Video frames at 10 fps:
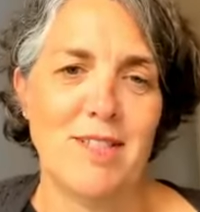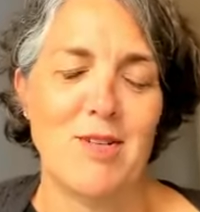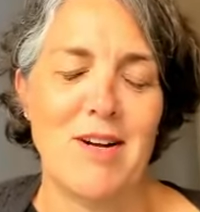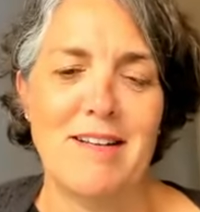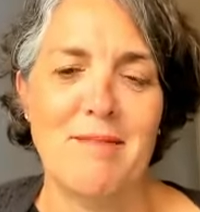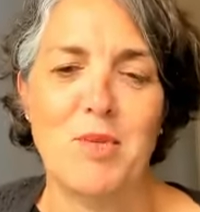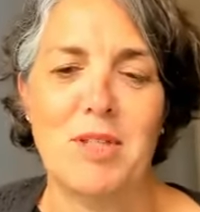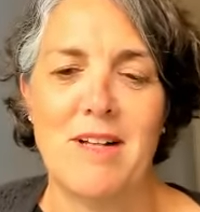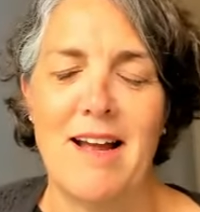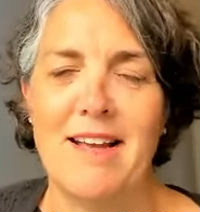So
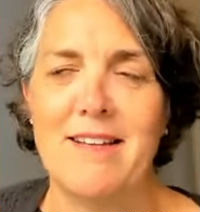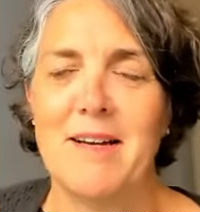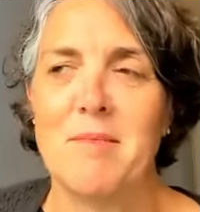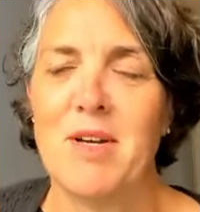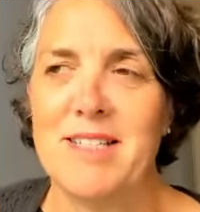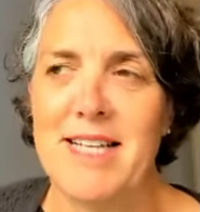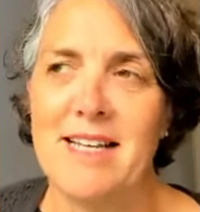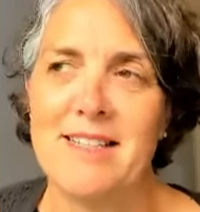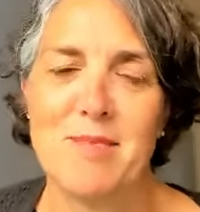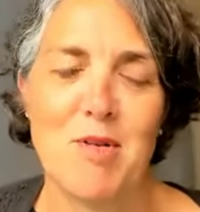I am going to
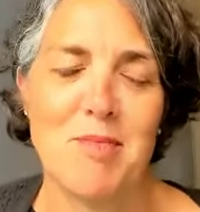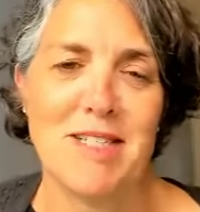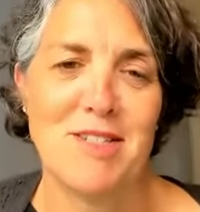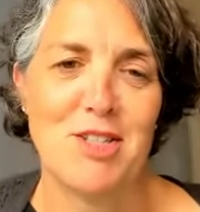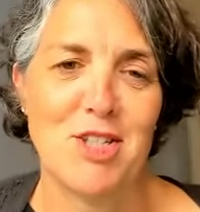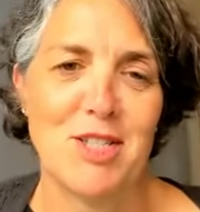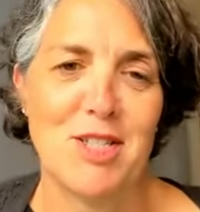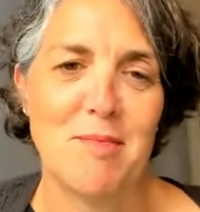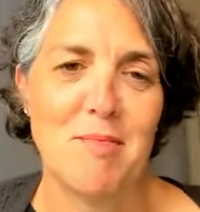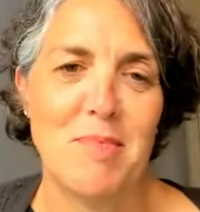take this moment to
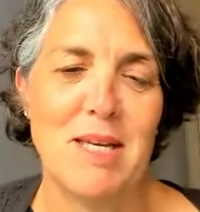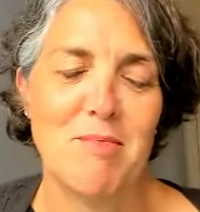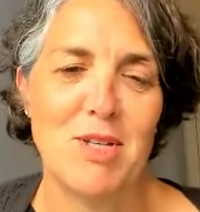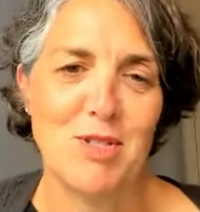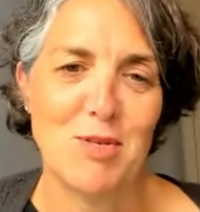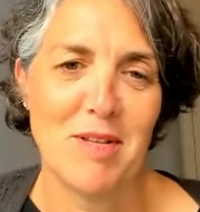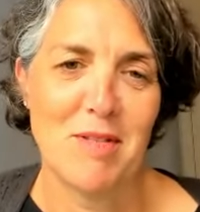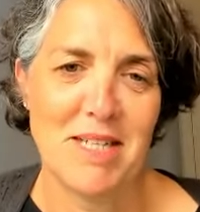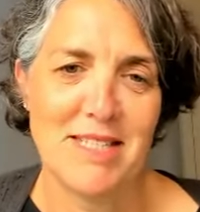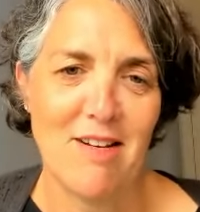just be amused with
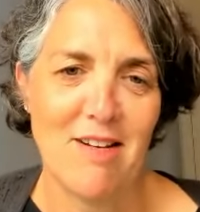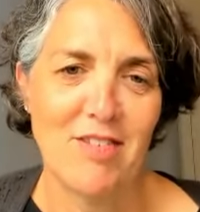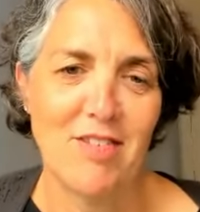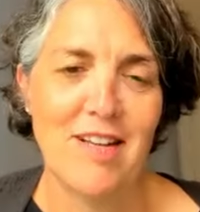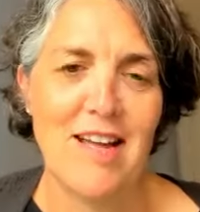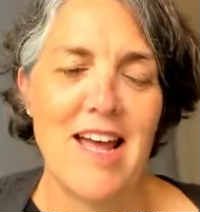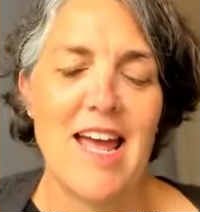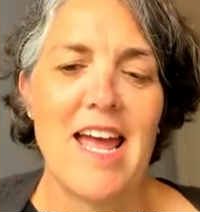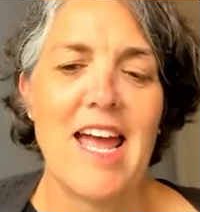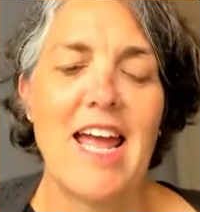myself
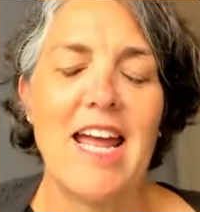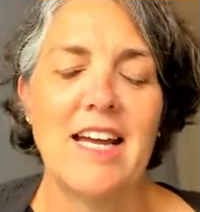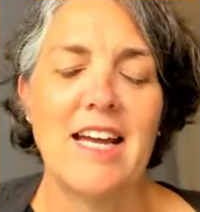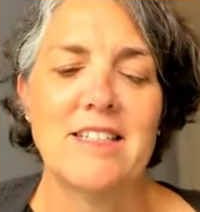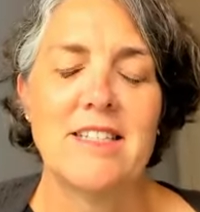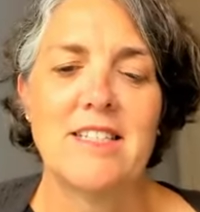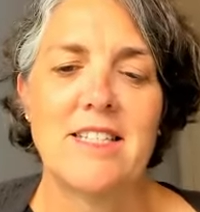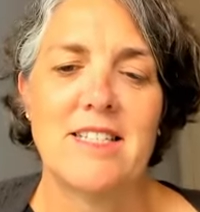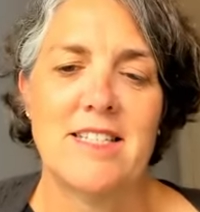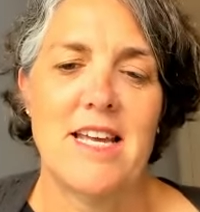and
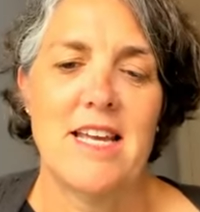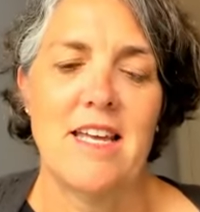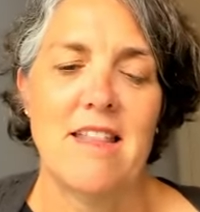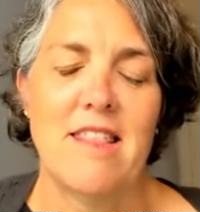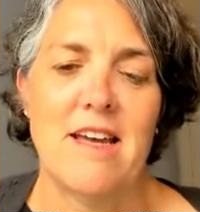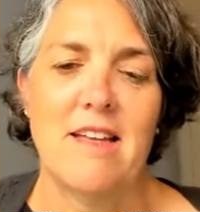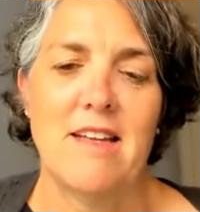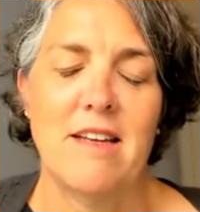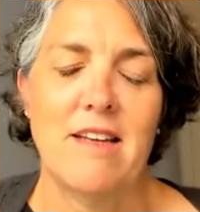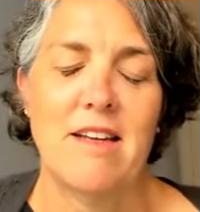to say that
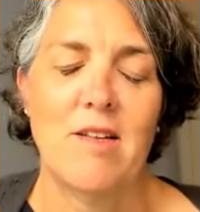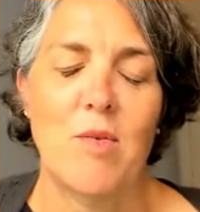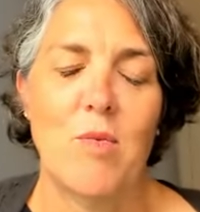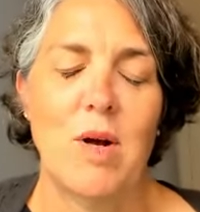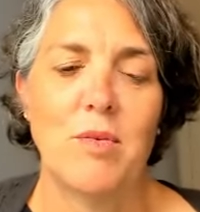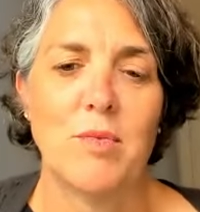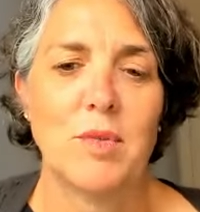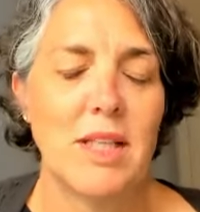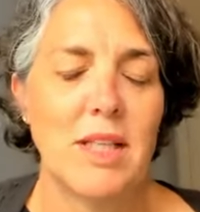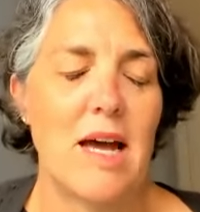what
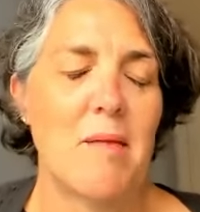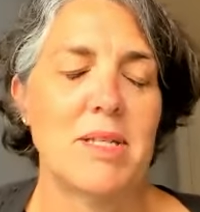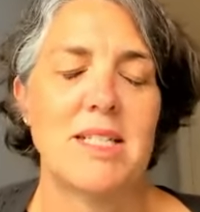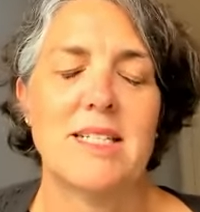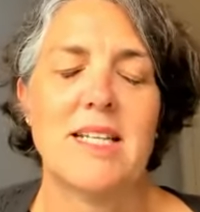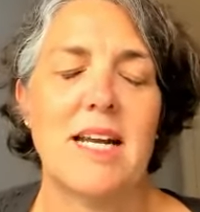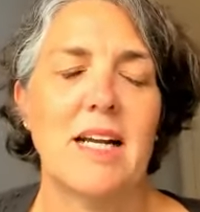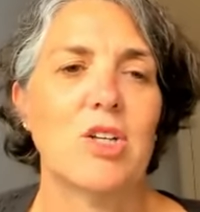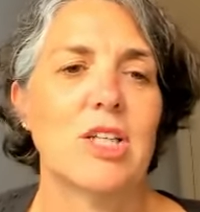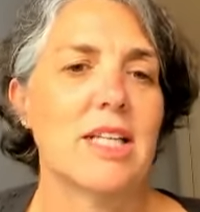really happened is that I
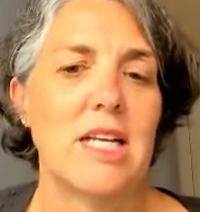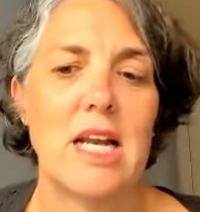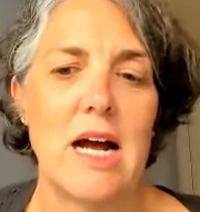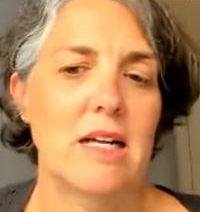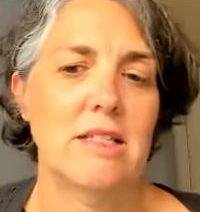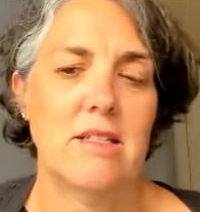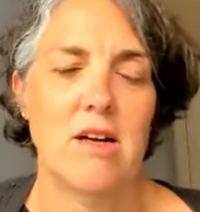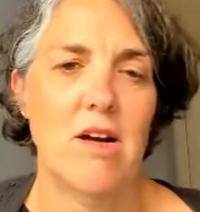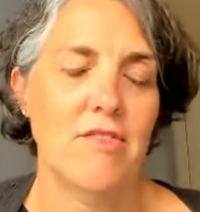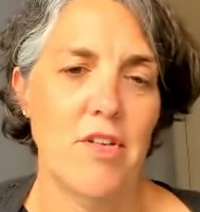couldn't not
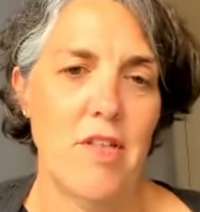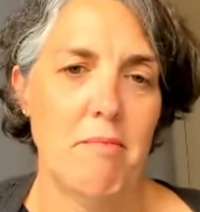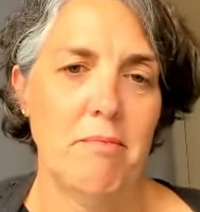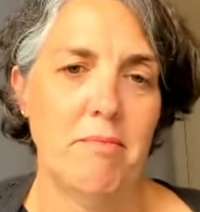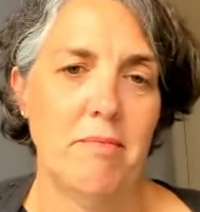offer them.